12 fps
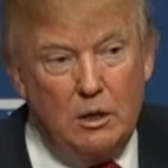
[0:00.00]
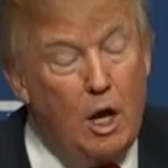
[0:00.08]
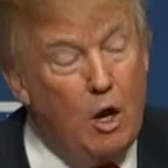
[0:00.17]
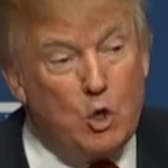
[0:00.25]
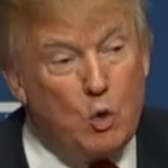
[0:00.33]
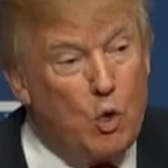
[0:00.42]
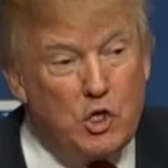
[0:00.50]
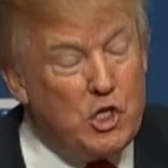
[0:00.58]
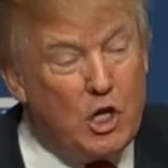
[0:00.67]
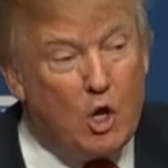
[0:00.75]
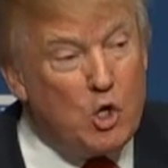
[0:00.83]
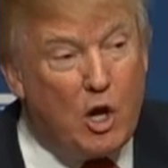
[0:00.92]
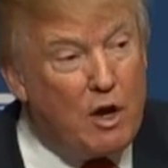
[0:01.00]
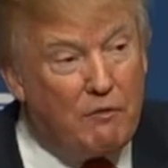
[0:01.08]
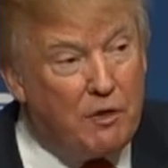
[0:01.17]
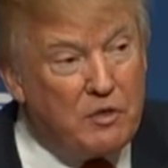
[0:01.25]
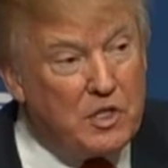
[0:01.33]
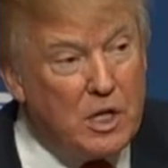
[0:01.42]
No, he's the worst negotiator
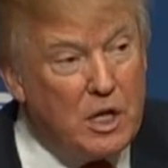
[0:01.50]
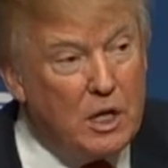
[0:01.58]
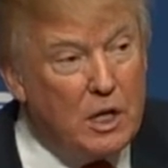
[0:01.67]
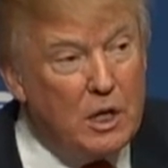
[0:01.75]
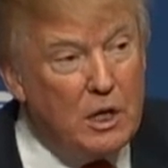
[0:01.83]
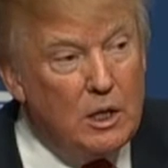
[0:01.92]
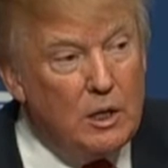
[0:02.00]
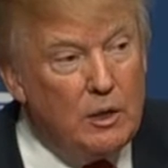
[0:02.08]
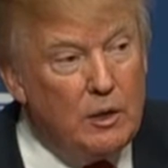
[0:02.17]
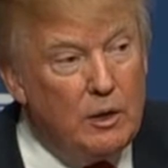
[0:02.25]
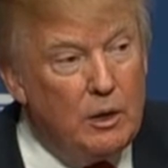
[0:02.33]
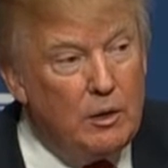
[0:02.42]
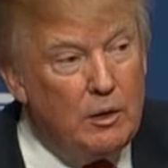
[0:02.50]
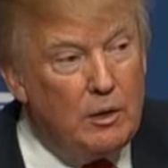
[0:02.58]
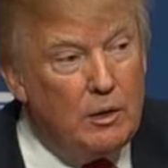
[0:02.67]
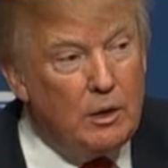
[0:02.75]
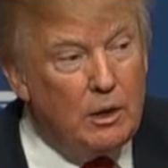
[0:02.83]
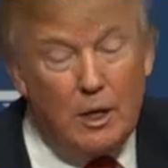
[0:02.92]
I've ever seen.
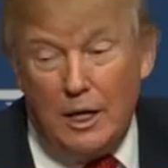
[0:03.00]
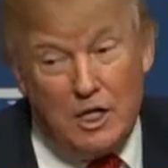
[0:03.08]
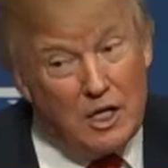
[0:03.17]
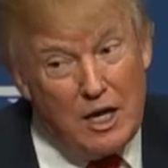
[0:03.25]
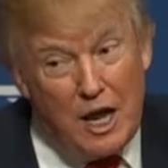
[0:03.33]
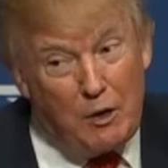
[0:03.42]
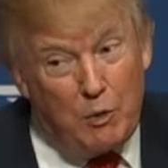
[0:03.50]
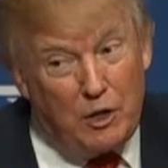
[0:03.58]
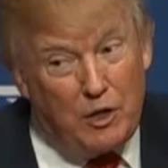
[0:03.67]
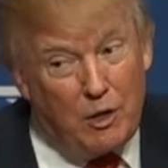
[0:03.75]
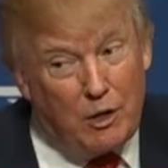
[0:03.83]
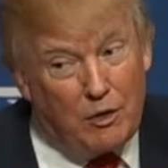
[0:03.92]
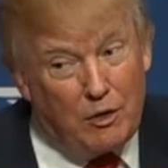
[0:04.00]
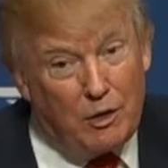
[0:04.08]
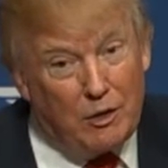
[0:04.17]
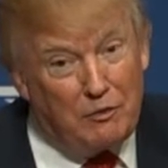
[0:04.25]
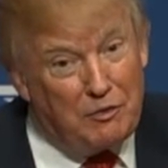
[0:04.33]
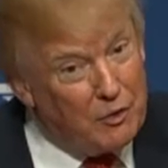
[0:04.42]
He did not read The Art of the
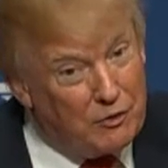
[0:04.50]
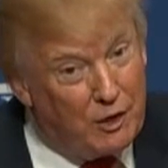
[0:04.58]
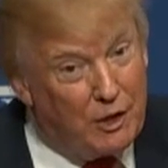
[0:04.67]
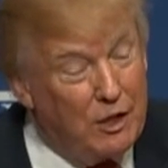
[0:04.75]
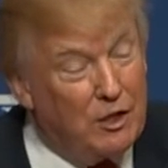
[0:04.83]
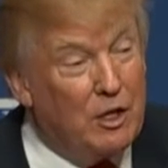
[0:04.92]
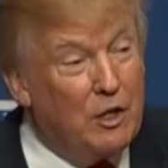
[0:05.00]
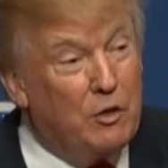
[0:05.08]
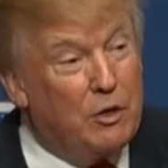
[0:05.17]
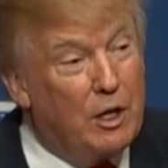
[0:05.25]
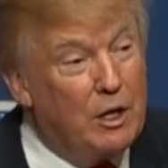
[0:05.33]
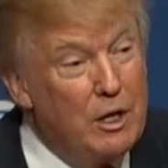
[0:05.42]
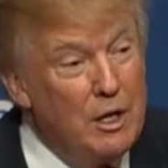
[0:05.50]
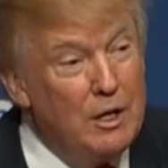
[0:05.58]
Deal, folks, I can tell you that.